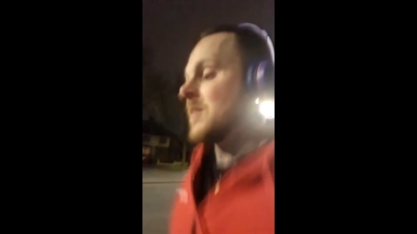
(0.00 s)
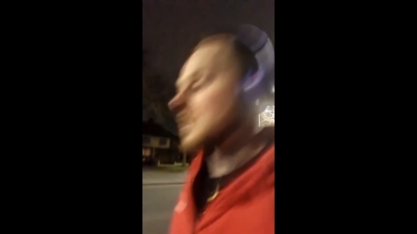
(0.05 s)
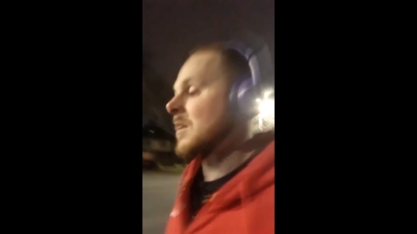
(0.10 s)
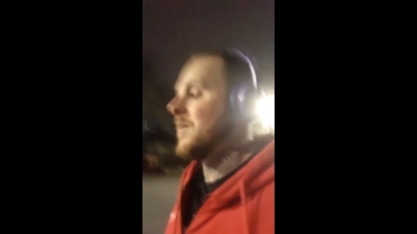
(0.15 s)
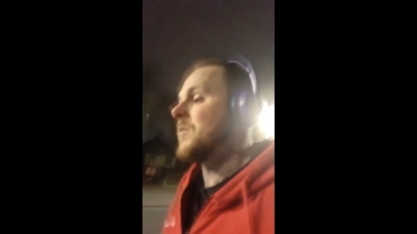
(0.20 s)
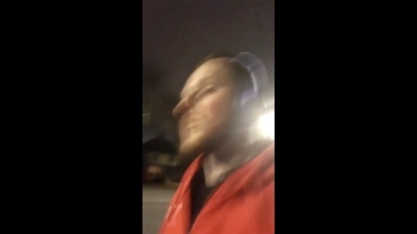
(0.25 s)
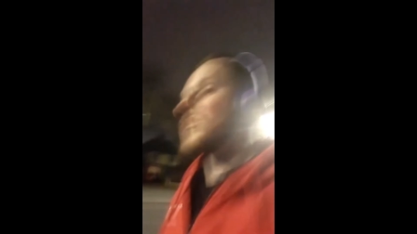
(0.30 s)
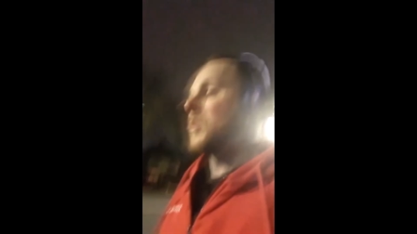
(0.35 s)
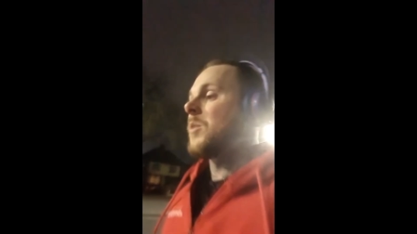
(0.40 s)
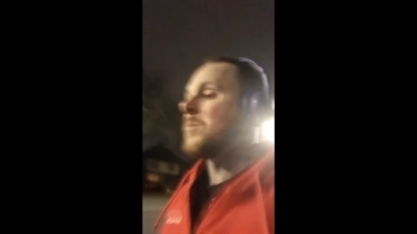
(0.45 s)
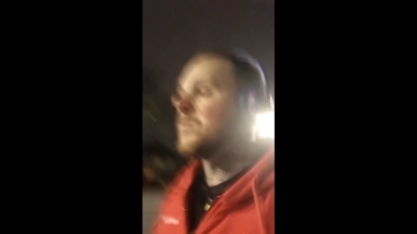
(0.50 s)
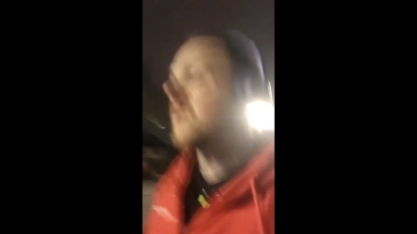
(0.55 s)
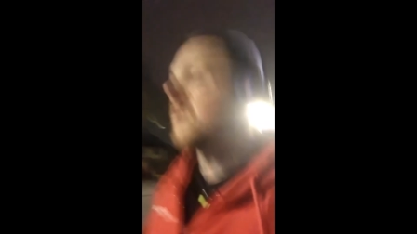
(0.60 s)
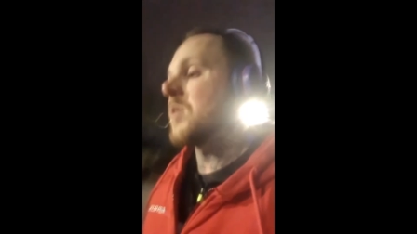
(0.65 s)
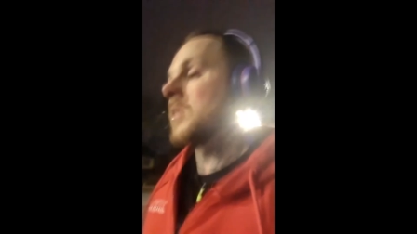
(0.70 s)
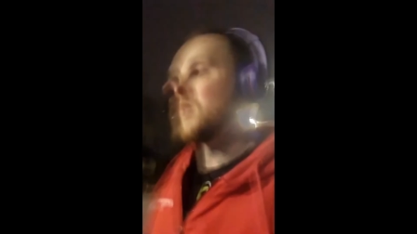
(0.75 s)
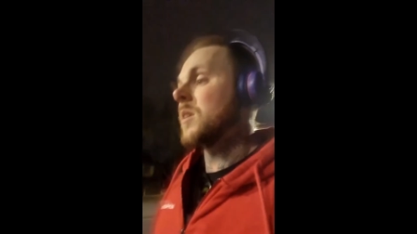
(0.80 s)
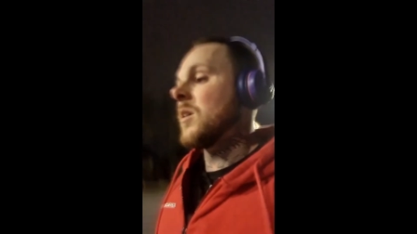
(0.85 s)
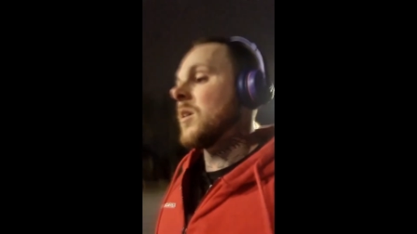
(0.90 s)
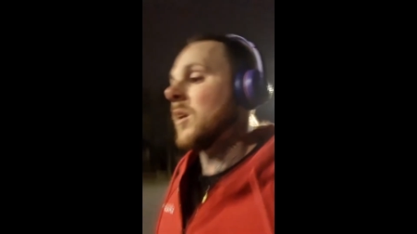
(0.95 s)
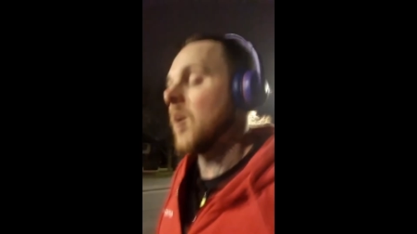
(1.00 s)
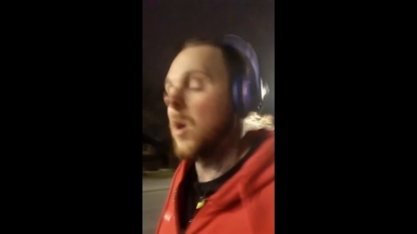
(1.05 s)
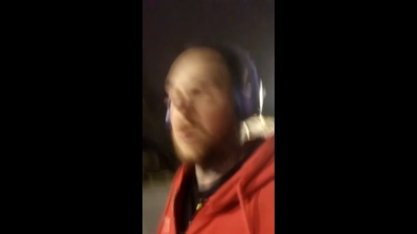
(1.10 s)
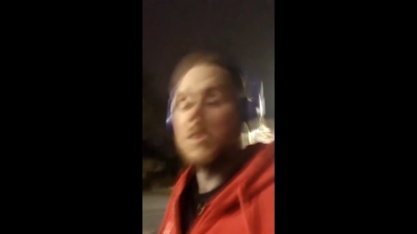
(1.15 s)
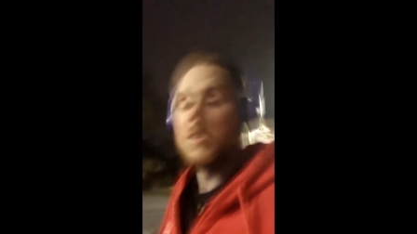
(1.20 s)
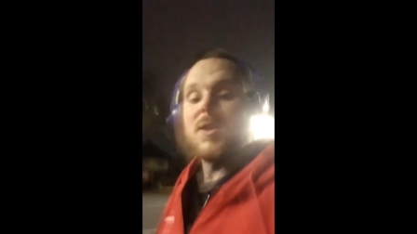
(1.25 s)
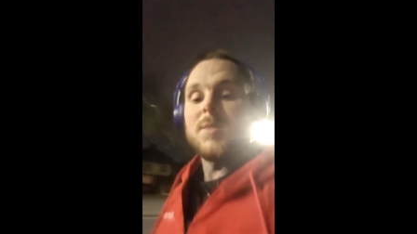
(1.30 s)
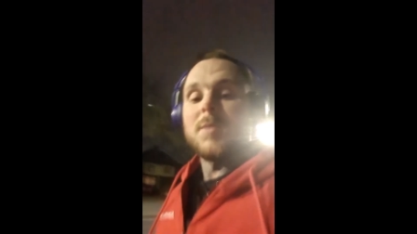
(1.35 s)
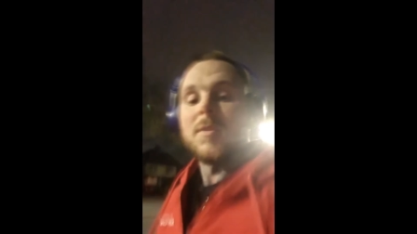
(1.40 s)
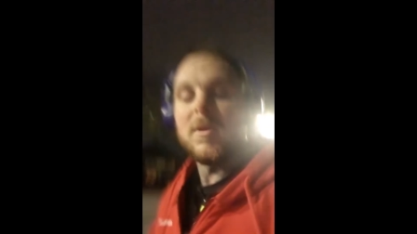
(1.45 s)
didn't have time to
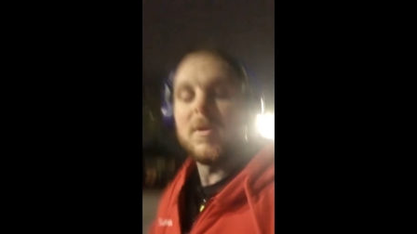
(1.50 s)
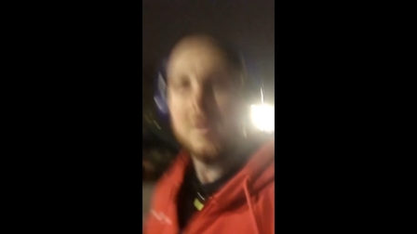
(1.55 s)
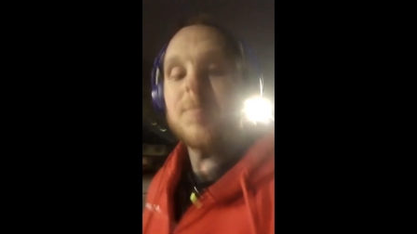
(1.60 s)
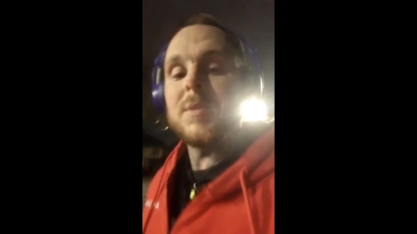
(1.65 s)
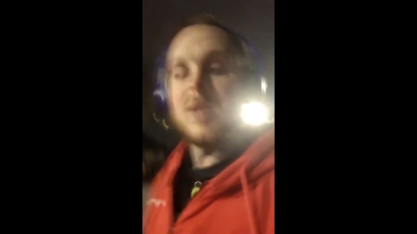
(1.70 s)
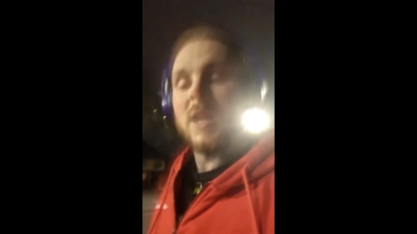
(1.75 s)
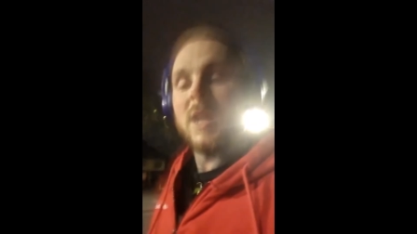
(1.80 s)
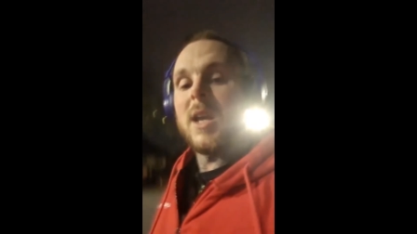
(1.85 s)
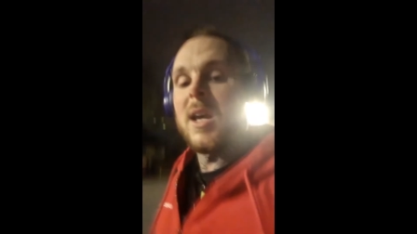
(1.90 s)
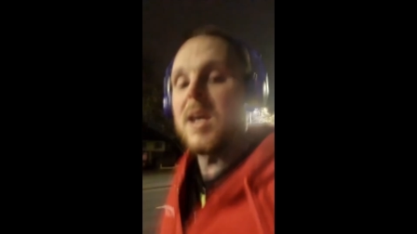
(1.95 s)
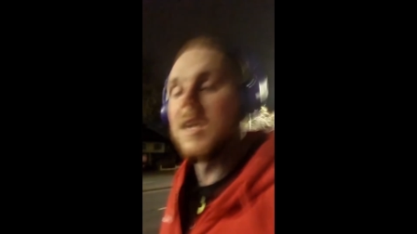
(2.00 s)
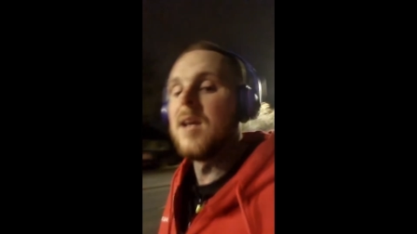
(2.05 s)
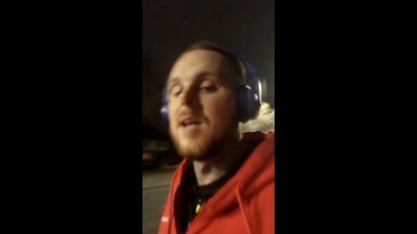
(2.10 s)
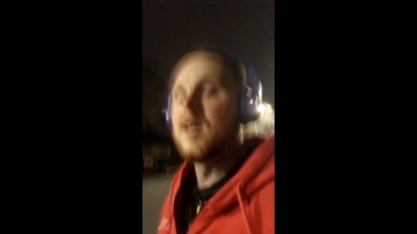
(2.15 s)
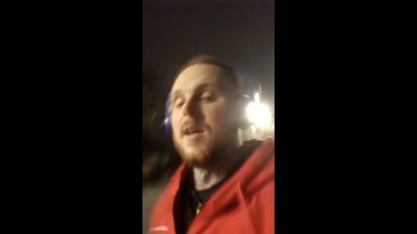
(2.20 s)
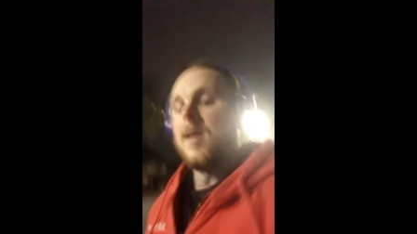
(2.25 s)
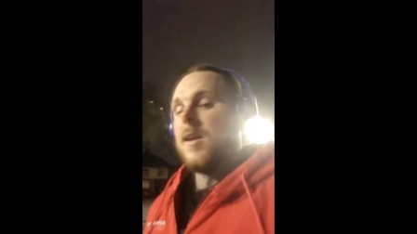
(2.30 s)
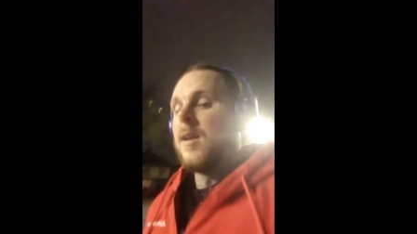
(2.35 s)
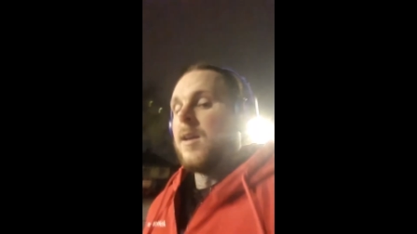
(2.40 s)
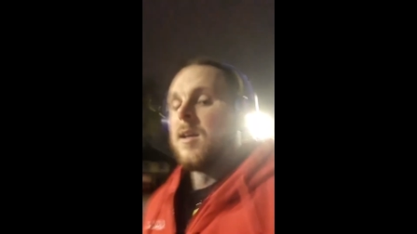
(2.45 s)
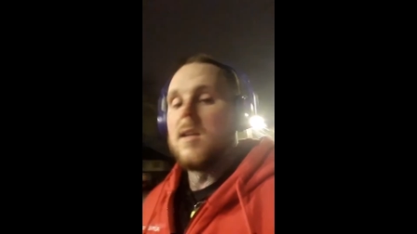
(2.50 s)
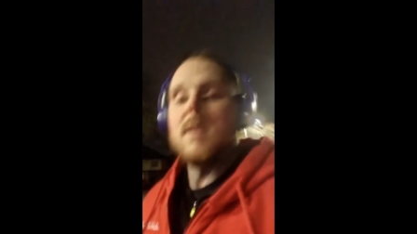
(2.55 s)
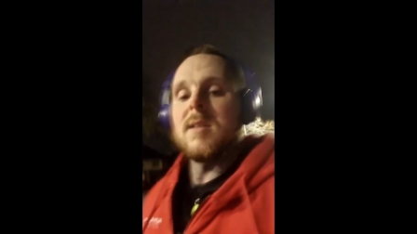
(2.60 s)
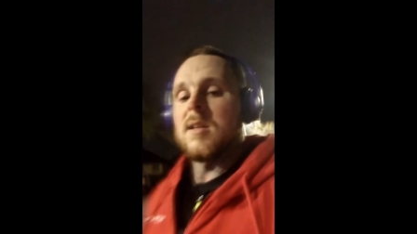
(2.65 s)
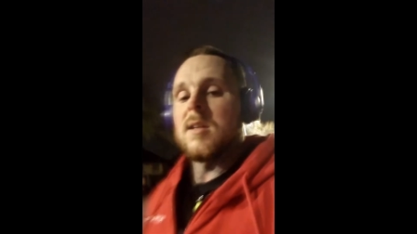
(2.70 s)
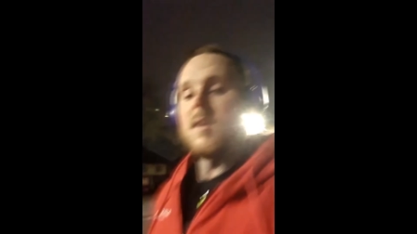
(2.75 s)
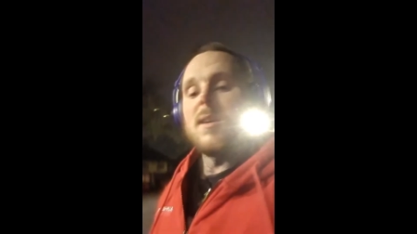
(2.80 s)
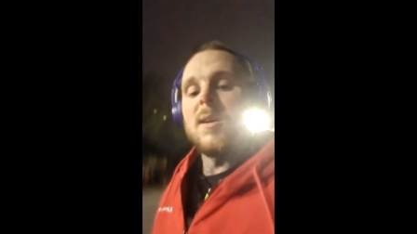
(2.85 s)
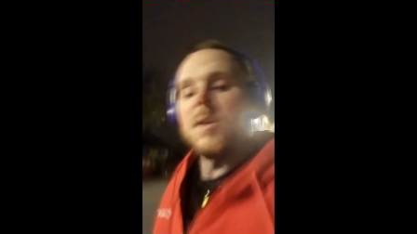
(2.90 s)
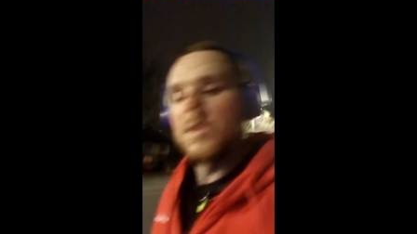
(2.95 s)
ice my ribs
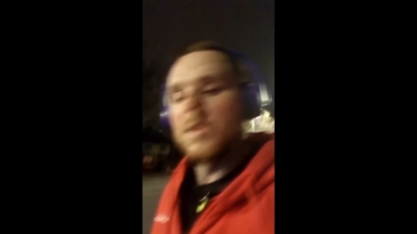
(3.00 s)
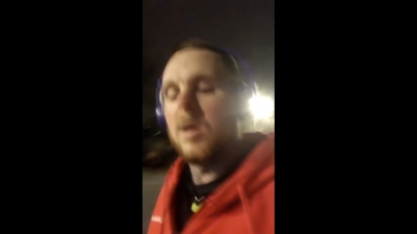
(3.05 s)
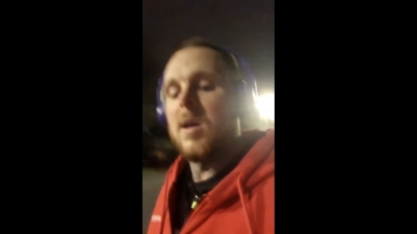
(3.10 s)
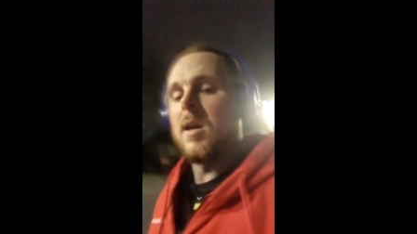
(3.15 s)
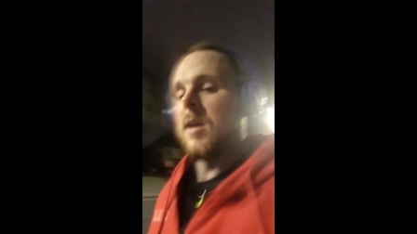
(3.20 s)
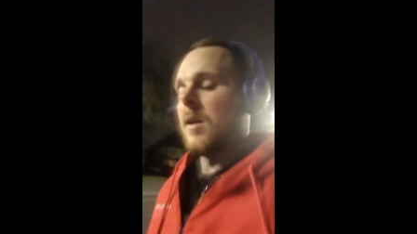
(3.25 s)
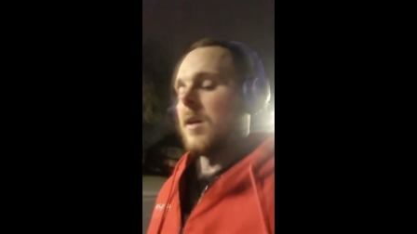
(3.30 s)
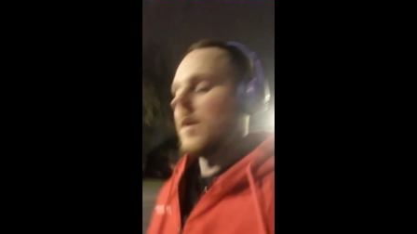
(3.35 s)
so